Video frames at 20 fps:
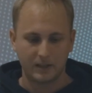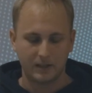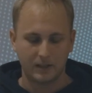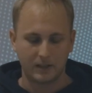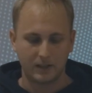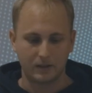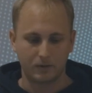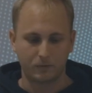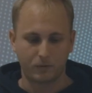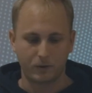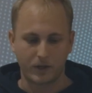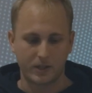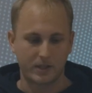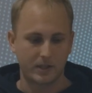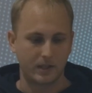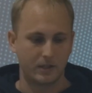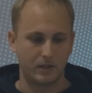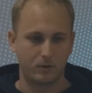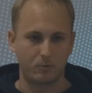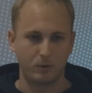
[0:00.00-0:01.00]
And for us,
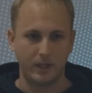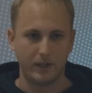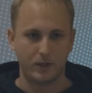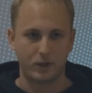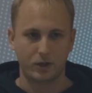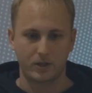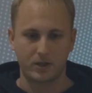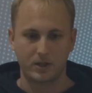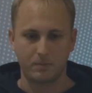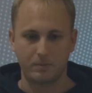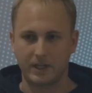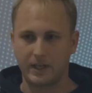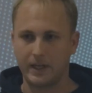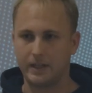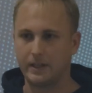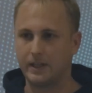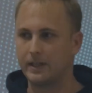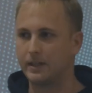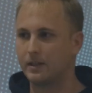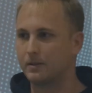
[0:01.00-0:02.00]
this is really just the
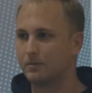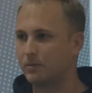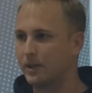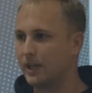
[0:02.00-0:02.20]
beginning.